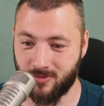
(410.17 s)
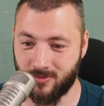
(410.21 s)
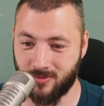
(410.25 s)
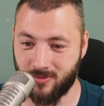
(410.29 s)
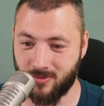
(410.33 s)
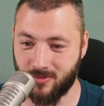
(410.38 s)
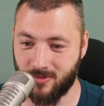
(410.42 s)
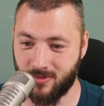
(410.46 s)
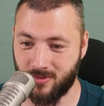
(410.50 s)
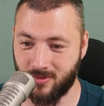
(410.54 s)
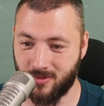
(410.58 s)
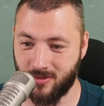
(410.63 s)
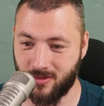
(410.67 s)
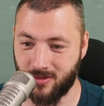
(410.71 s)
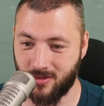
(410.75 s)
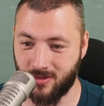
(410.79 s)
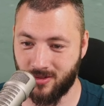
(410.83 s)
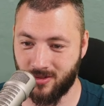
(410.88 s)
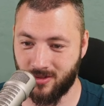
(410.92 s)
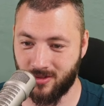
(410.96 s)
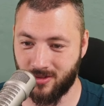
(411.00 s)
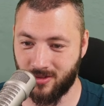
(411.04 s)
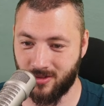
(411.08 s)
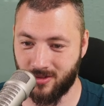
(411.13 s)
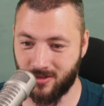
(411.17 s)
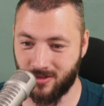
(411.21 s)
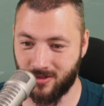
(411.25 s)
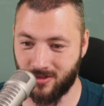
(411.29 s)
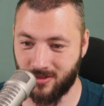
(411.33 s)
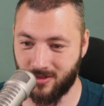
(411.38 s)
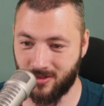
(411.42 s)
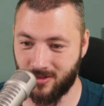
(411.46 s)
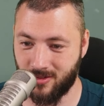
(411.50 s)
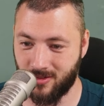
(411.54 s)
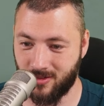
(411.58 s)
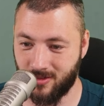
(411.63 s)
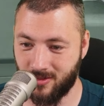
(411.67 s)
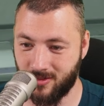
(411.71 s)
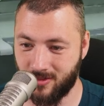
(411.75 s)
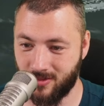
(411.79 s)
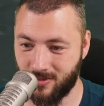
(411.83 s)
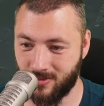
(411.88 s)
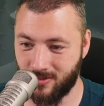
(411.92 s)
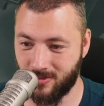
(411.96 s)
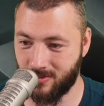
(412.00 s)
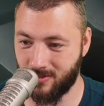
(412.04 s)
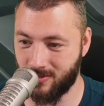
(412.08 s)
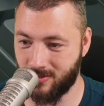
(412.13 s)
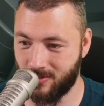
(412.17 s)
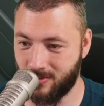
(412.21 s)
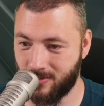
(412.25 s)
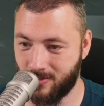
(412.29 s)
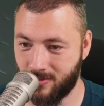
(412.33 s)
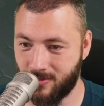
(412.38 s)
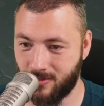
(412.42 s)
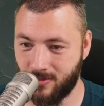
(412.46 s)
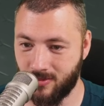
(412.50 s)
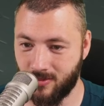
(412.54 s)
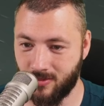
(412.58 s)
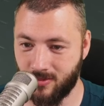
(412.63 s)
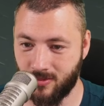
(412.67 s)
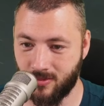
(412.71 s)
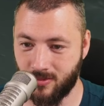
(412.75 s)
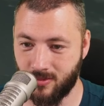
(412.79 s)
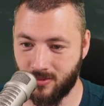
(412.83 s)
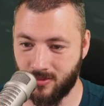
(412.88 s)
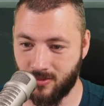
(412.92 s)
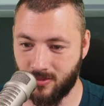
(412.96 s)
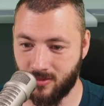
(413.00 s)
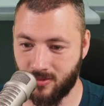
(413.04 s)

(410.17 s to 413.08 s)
Nothing is said.